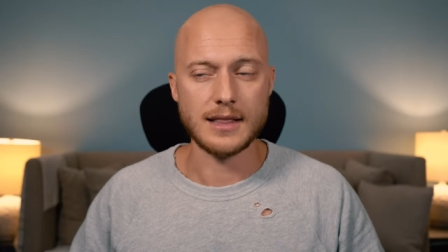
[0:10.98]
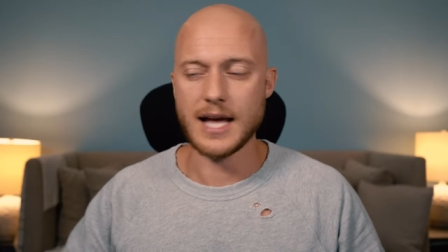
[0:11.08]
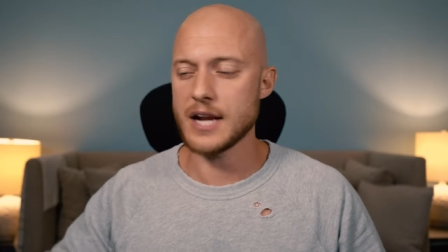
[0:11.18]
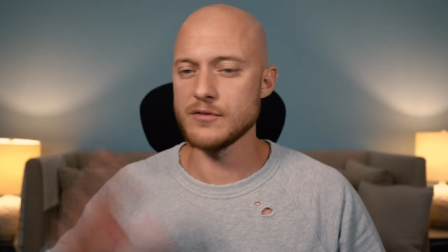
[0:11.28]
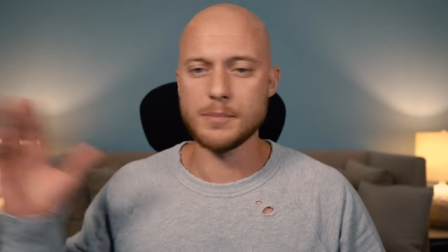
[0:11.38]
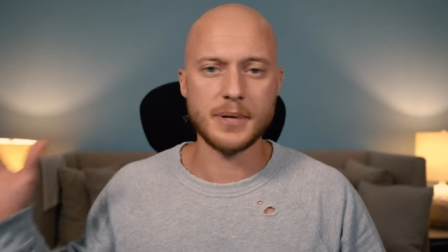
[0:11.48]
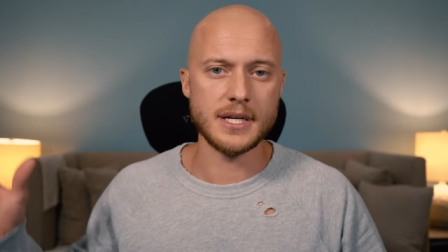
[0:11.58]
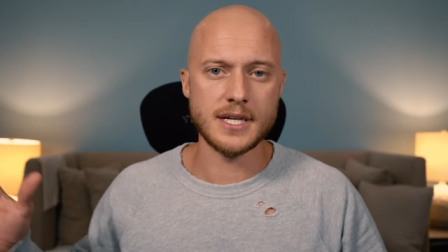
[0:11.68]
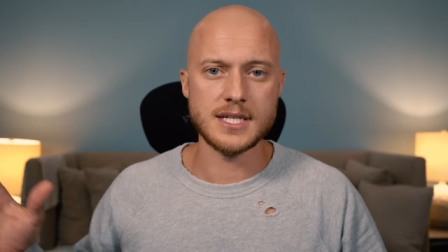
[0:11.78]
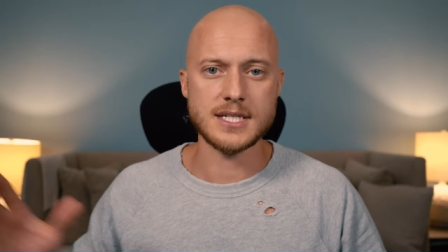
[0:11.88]
A lot of
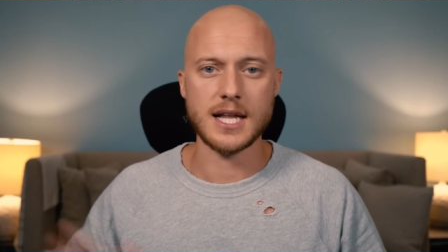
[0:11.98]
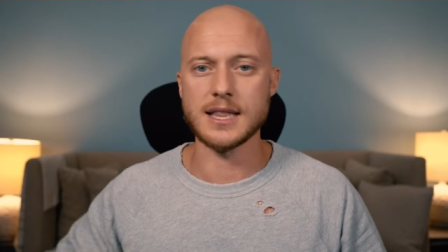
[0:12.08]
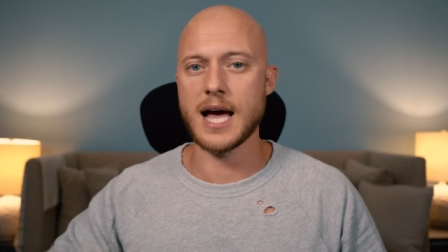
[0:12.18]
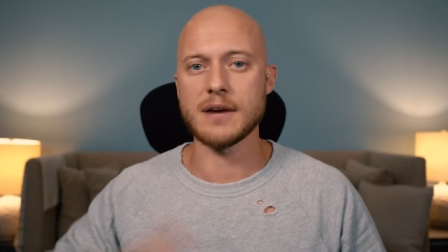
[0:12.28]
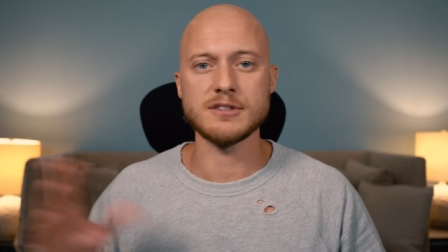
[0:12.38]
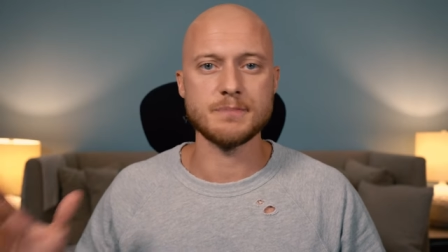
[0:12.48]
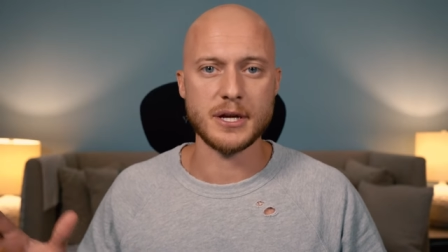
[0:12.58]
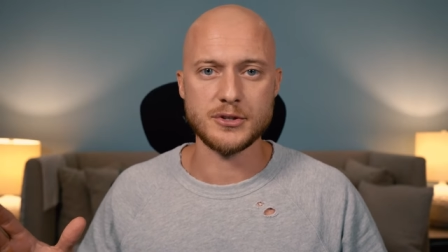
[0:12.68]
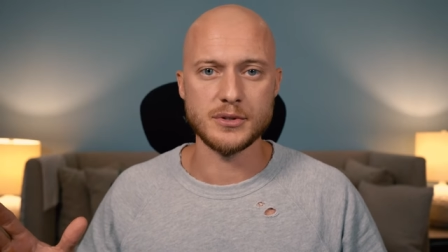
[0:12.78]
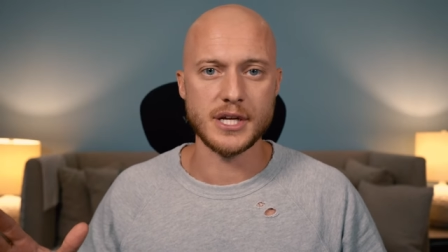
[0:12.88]
opinions, a lot of
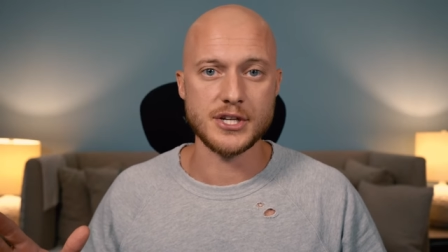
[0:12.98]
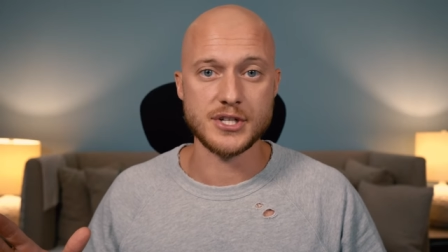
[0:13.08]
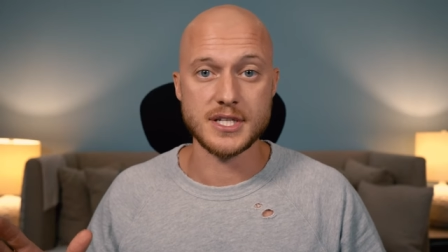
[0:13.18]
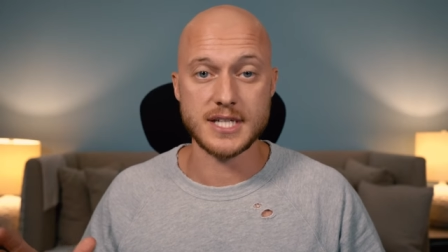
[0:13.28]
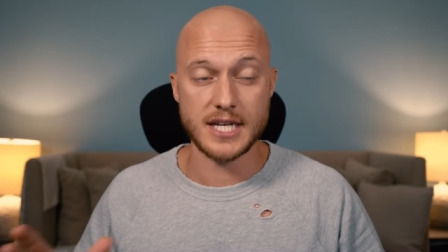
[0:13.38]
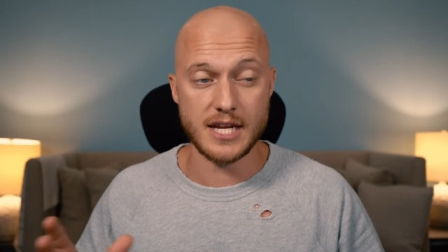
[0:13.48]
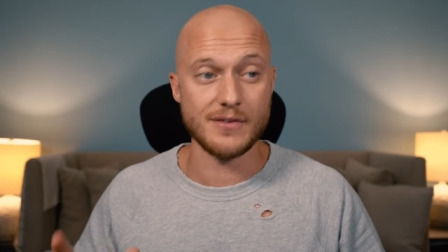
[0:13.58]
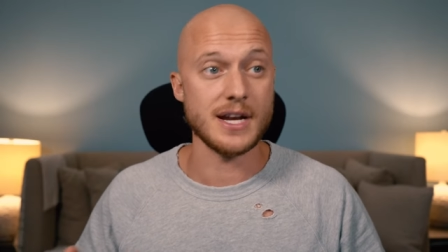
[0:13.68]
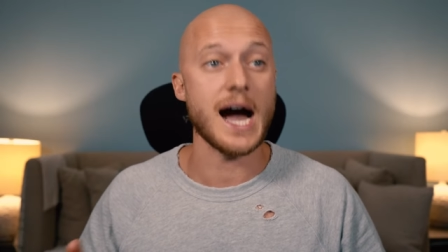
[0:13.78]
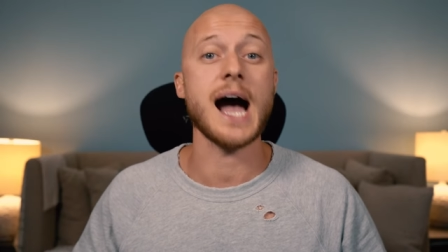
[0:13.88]
speculations and
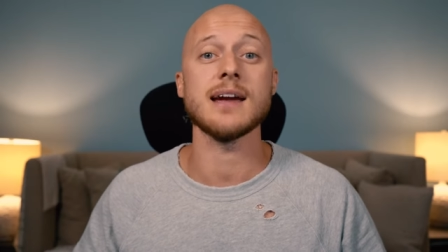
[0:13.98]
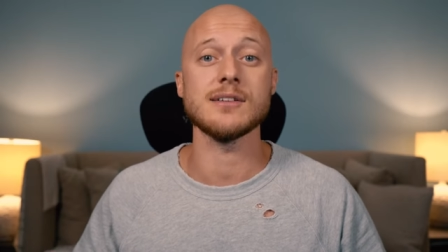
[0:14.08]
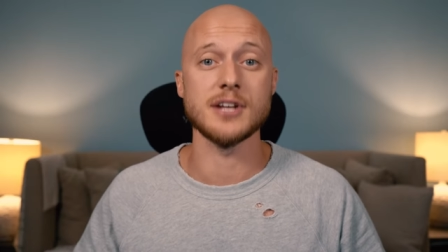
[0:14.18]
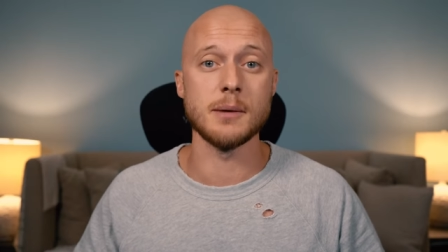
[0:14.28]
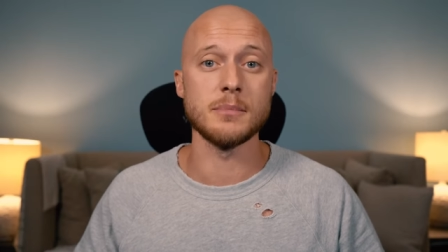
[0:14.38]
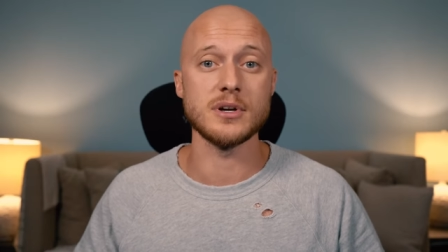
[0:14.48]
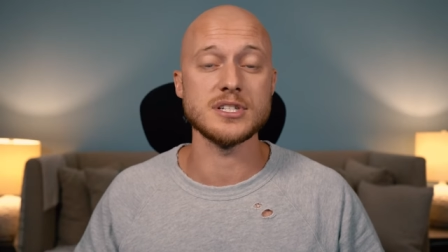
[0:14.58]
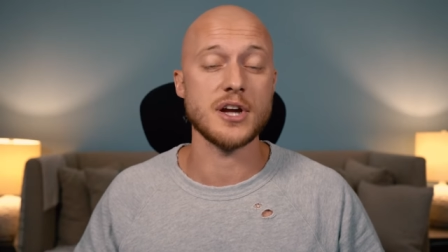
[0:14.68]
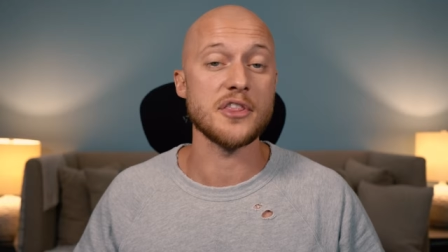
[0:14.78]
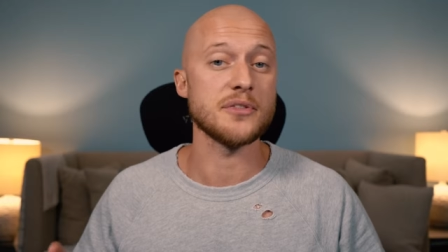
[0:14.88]
even higher
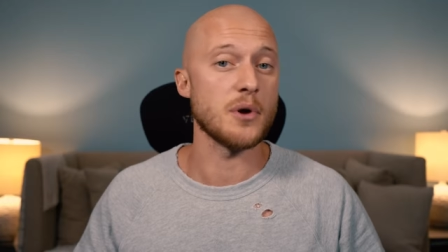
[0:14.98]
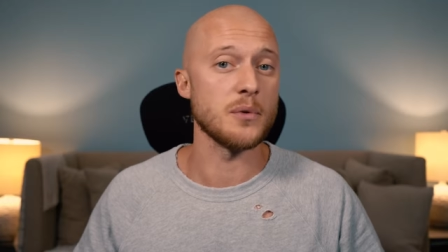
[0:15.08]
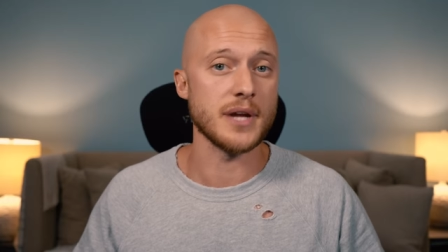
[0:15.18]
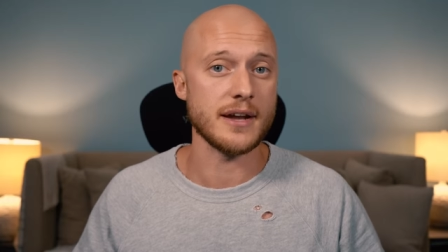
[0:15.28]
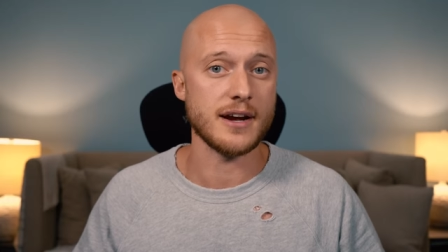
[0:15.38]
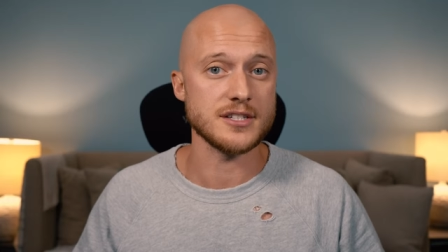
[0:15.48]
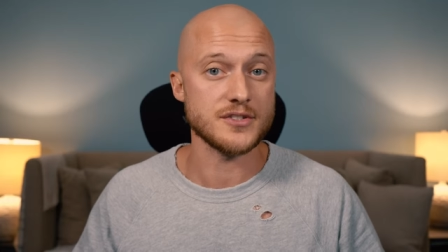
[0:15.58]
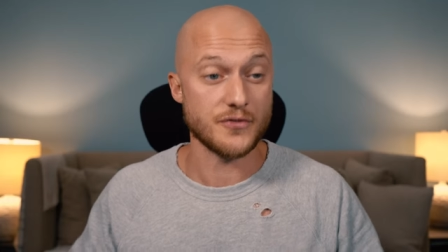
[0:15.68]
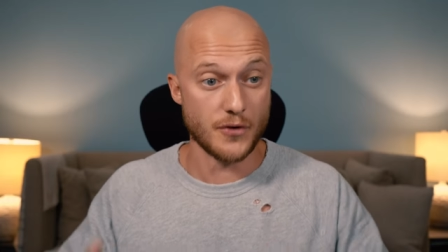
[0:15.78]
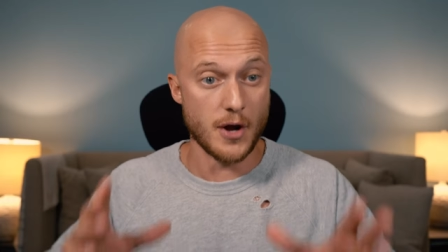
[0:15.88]
numbers are thrown at
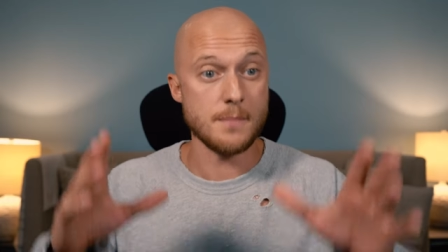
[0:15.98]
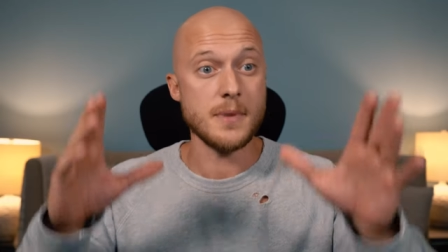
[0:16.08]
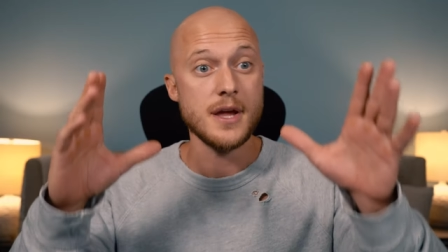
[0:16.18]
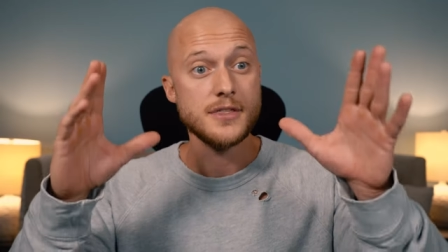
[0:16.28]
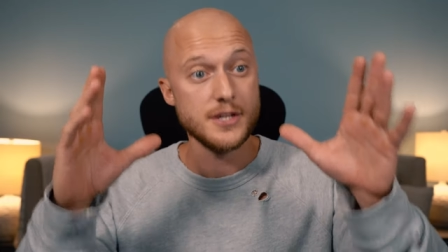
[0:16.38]
us from